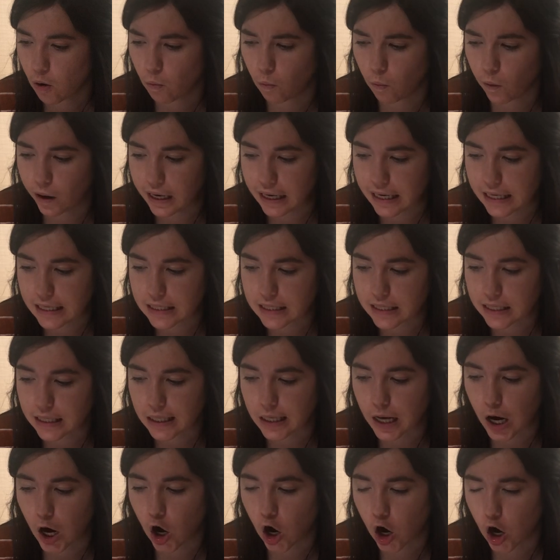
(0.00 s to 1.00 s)
What is
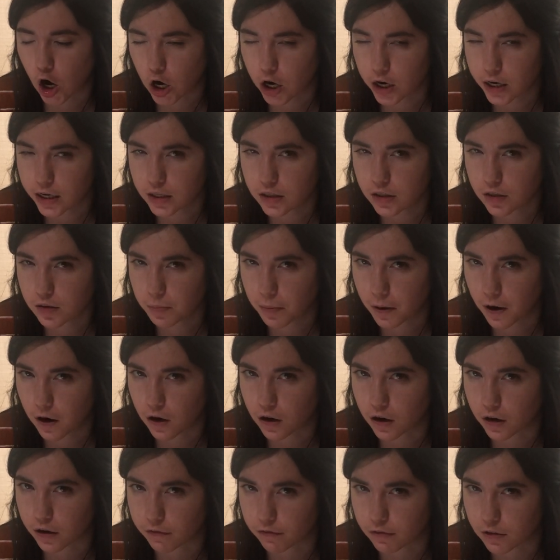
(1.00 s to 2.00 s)
the hardest
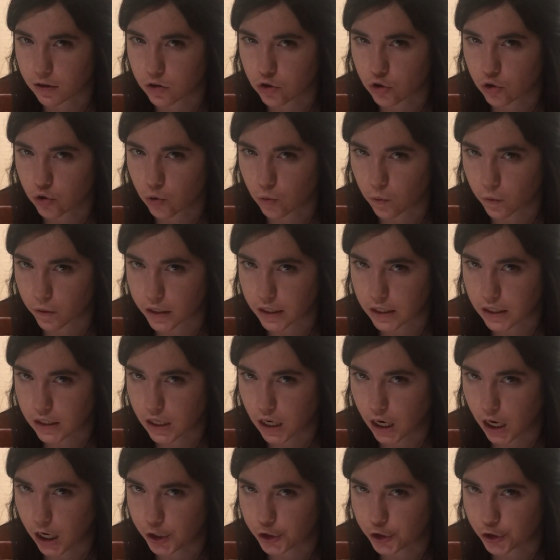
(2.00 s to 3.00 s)
part of the story to
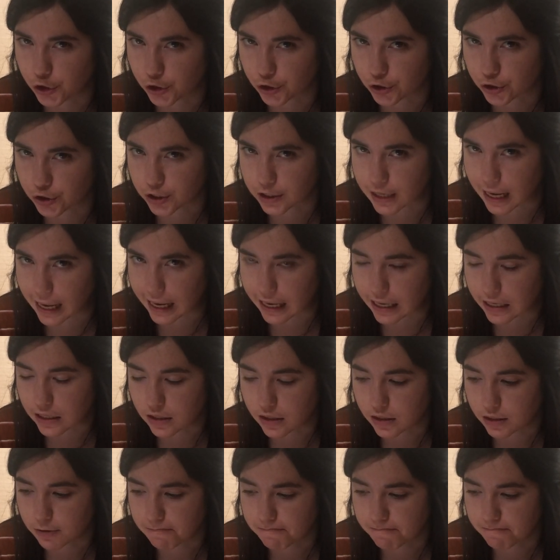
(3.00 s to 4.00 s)

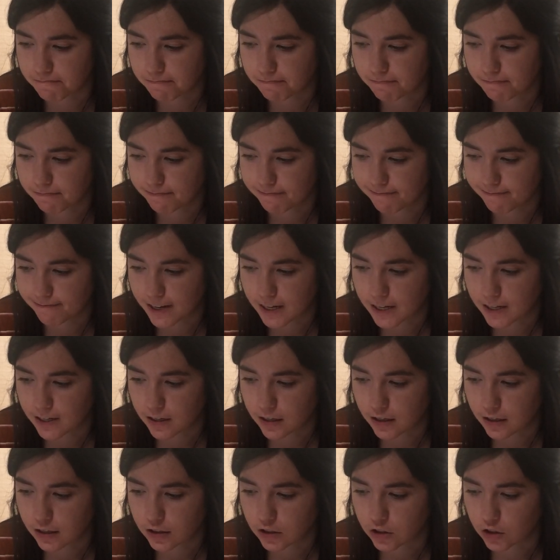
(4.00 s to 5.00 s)
understand?
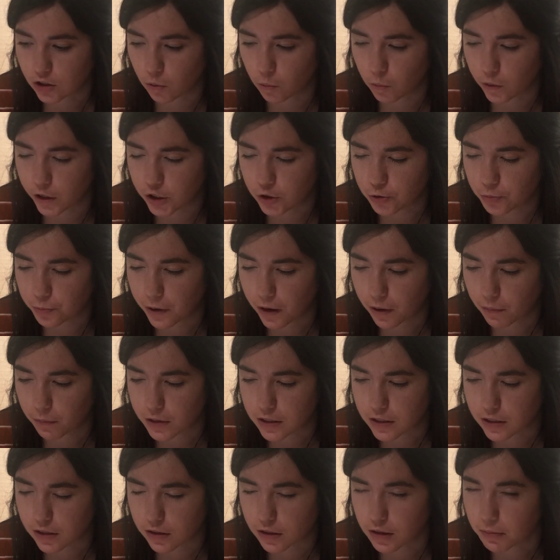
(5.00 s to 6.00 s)
So which part
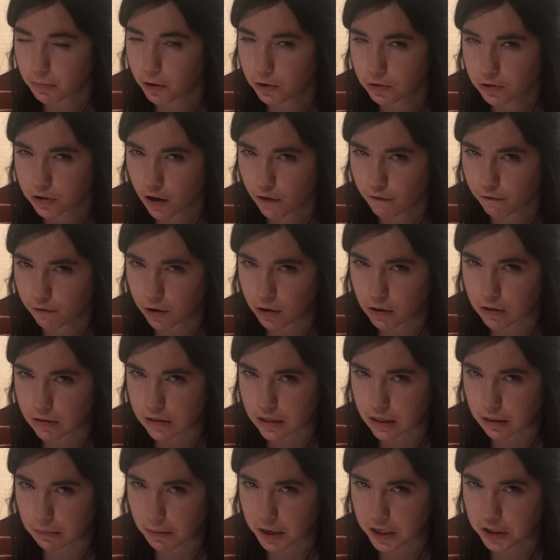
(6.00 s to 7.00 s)
was the most
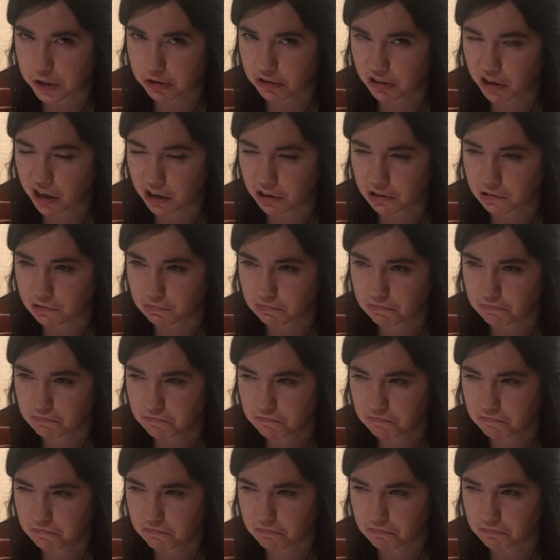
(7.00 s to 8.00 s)
confusing? Made you go,
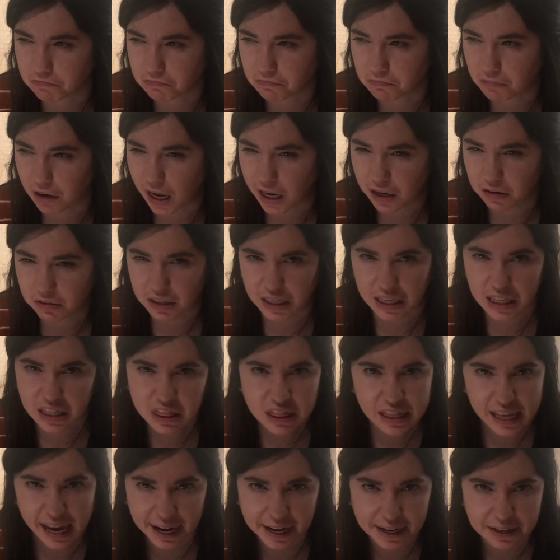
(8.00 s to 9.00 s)
hmm, I don't
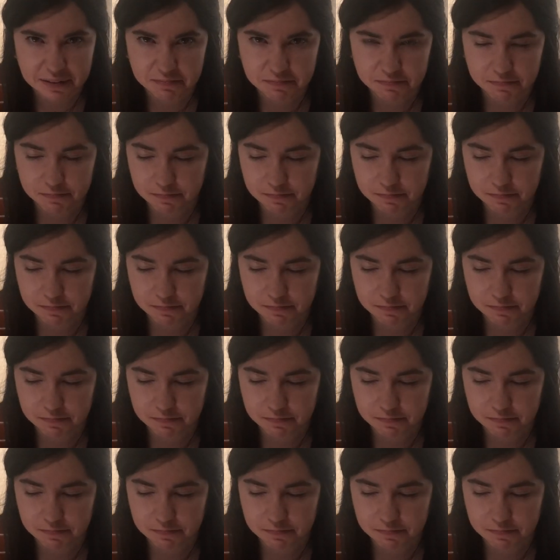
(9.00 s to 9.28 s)
get that.